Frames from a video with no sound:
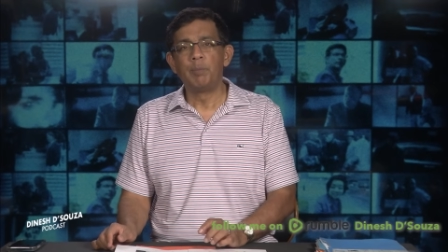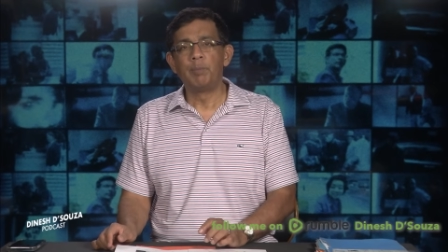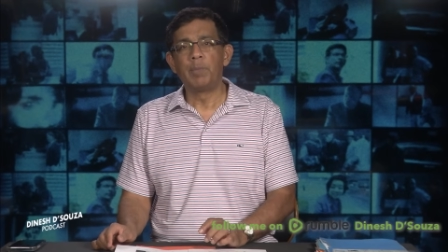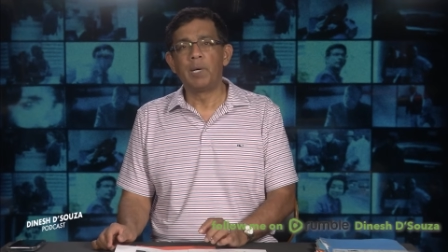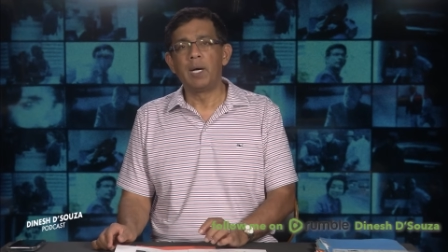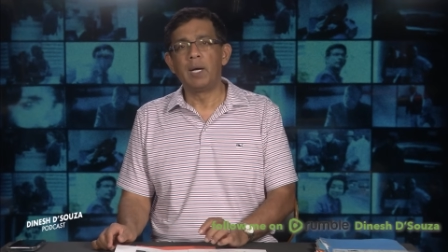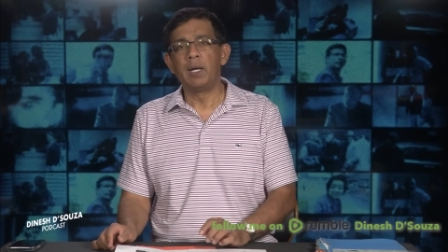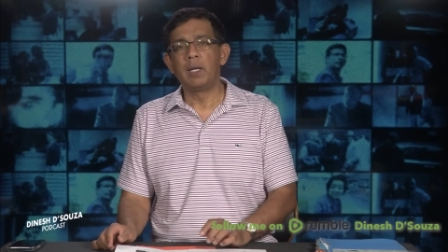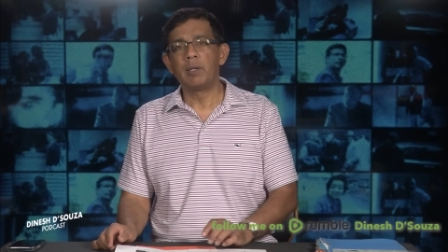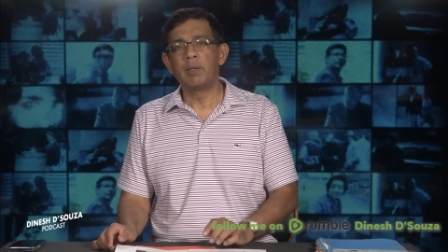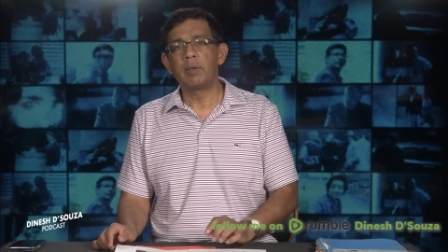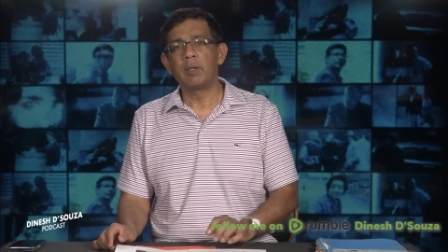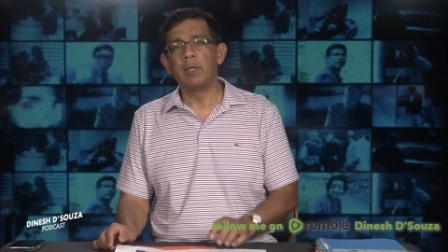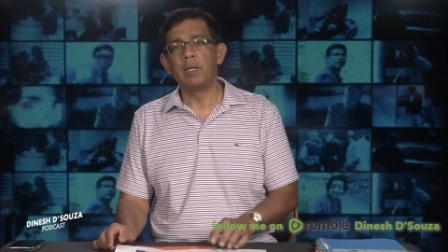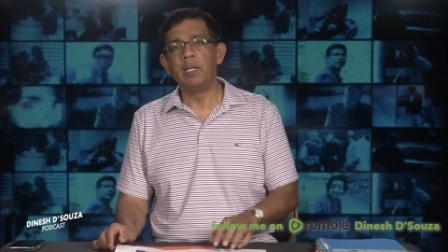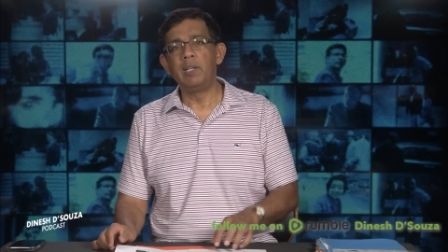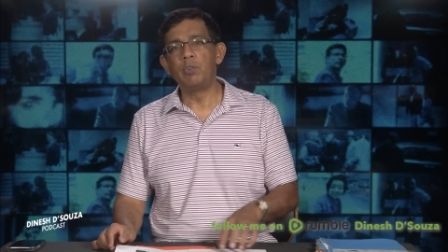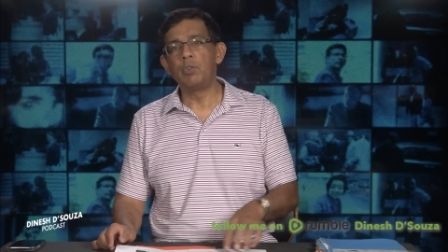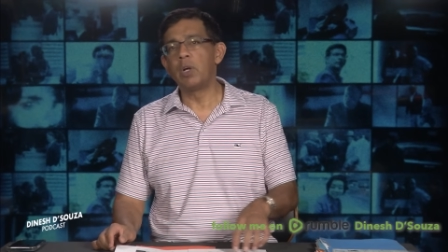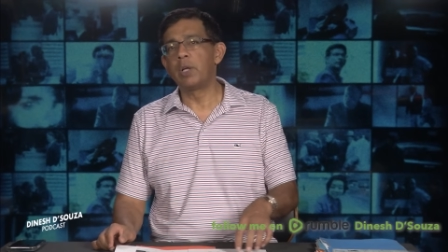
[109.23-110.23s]
But
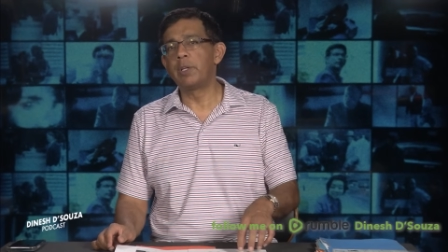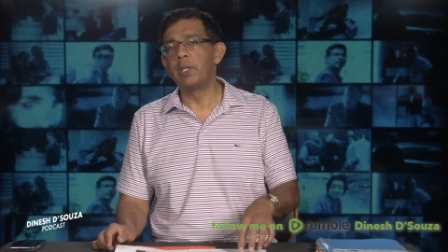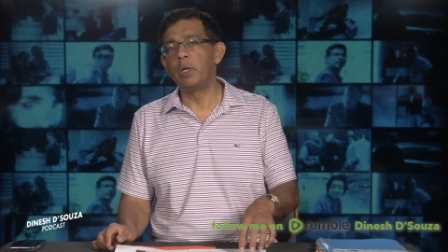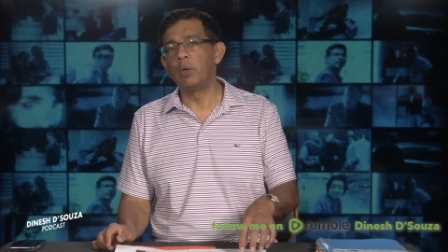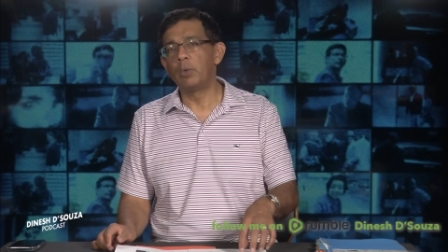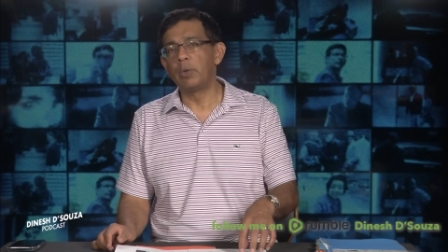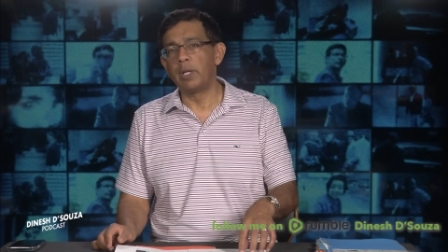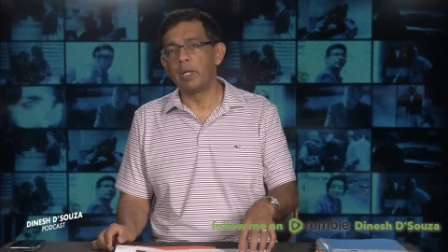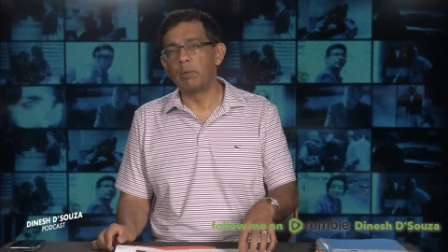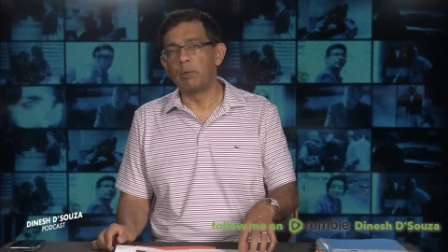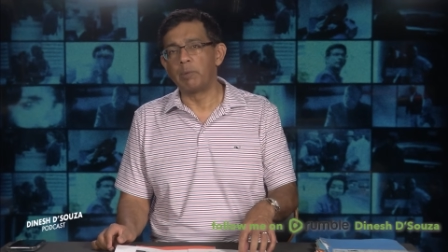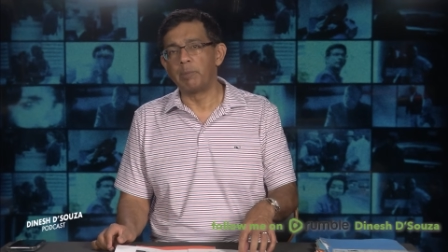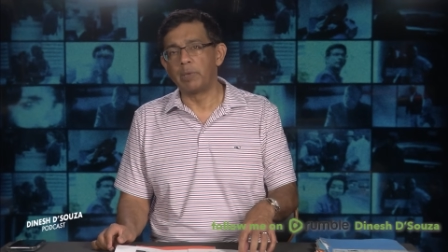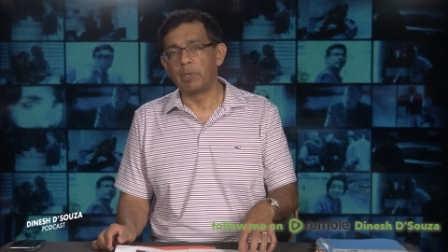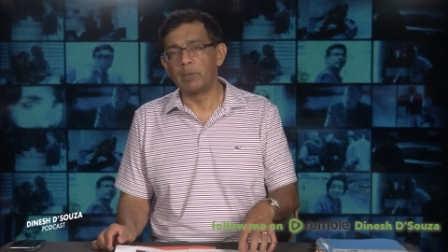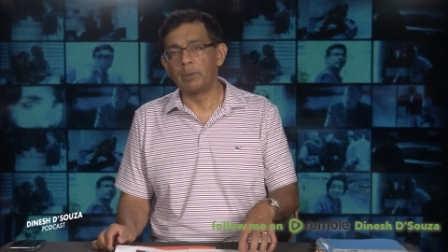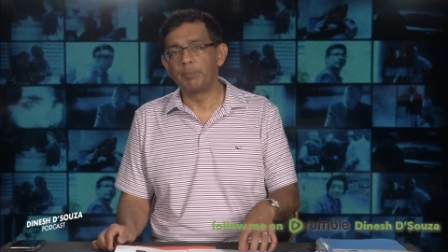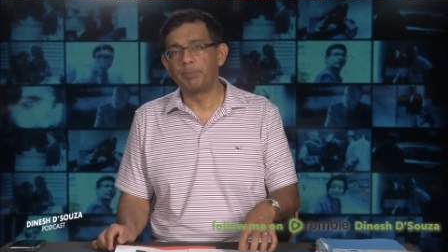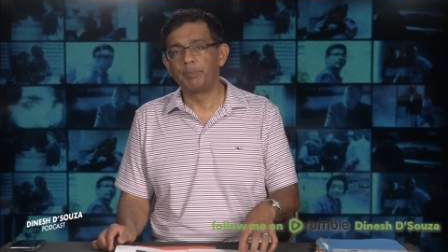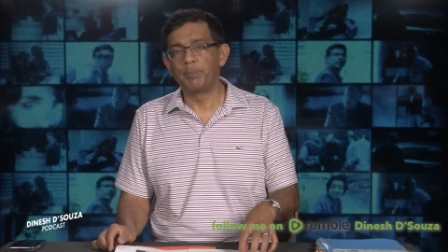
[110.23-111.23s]
he's not the only
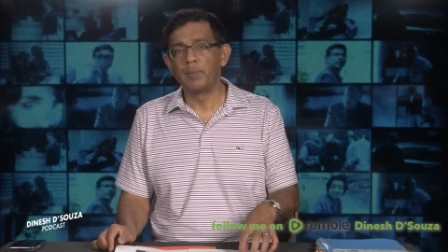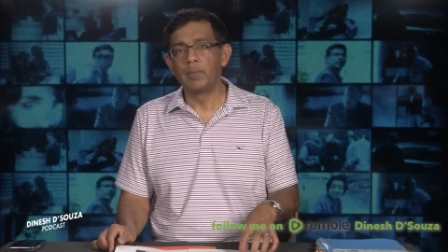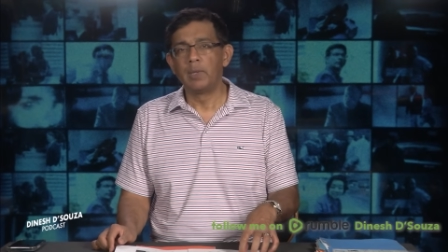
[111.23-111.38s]
criminal.